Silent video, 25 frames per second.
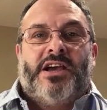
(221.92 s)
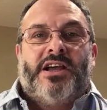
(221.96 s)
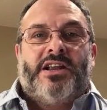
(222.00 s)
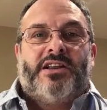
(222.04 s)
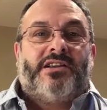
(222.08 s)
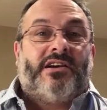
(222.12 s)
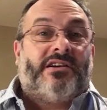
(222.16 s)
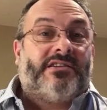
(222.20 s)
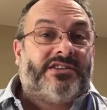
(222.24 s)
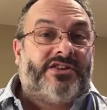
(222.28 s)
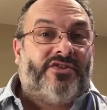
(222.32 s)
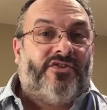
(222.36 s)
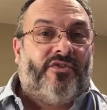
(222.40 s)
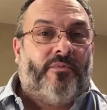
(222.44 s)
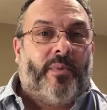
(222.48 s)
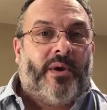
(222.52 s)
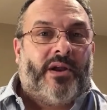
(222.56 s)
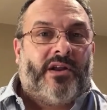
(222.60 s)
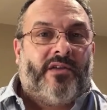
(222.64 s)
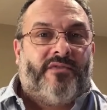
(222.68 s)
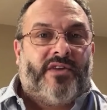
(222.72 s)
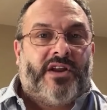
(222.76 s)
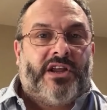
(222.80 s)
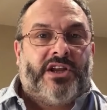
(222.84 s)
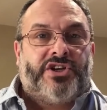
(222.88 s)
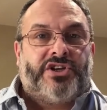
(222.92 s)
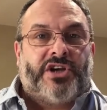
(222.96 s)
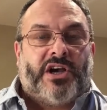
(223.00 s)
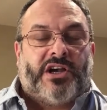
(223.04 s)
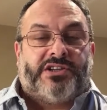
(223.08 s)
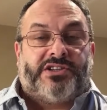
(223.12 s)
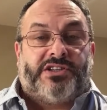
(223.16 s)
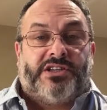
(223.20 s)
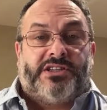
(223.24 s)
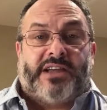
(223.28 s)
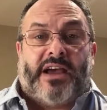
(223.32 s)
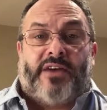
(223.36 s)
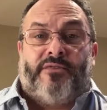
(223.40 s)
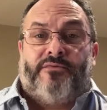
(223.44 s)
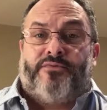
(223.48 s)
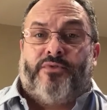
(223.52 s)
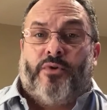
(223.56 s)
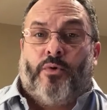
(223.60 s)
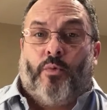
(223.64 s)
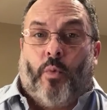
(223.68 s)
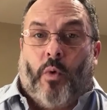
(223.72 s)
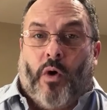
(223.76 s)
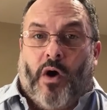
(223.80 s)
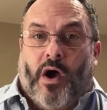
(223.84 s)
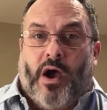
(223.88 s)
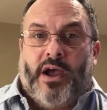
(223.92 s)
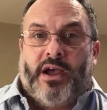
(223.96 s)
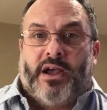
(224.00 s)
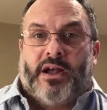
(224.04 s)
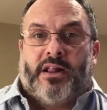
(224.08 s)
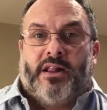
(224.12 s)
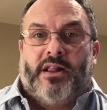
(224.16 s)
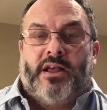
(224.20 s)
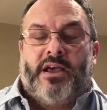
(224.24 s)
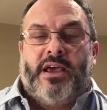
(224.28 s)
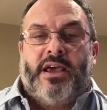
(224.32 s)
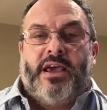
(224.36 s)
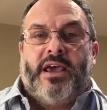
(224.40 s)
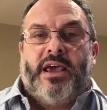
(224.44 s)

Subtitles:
does her a bit of an injustice. And for a while,